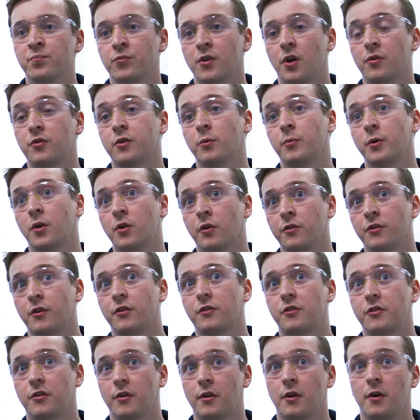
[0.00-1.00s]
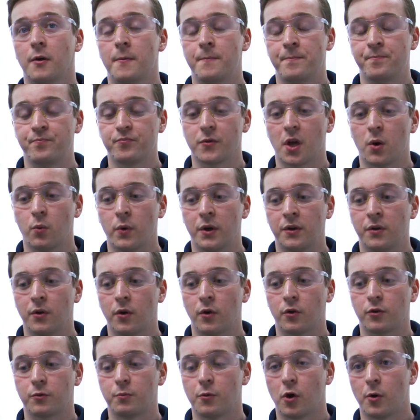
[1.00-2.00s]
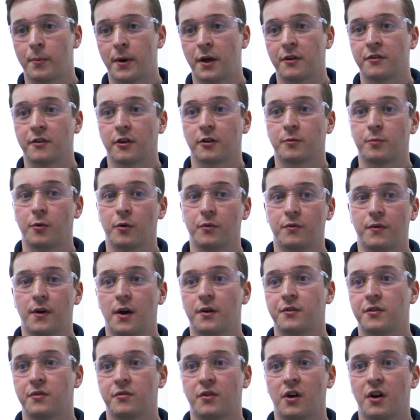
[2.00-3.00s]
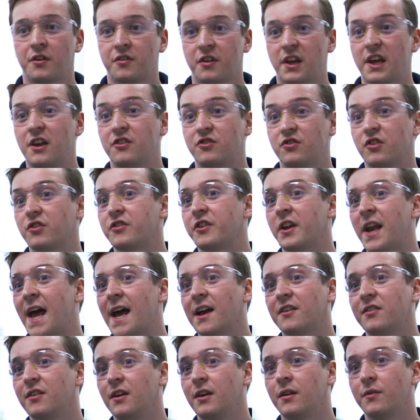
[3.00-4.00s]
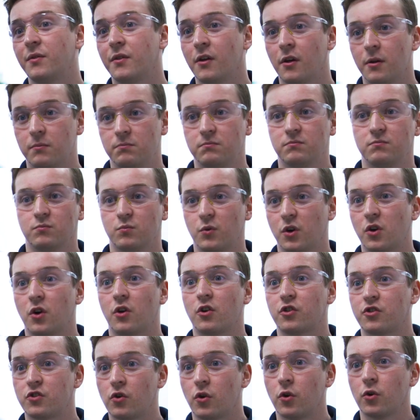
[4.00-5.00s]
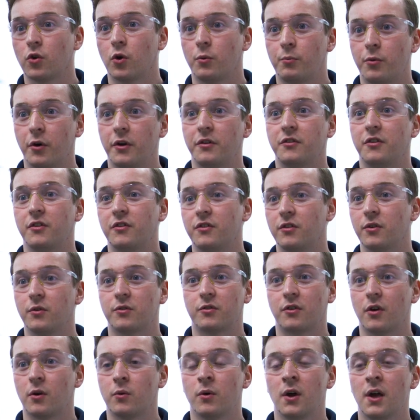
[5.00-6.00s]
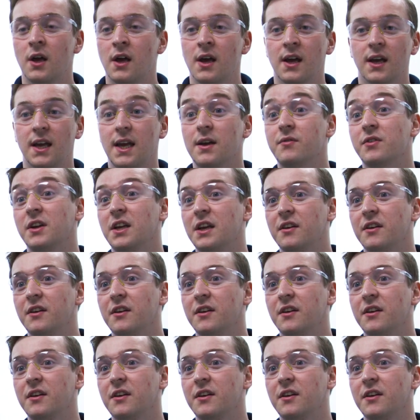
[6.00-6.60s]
Also, because it's a Windows Mobile 6.5 device, it is just an exe that we've got a shortcut pointing to, so even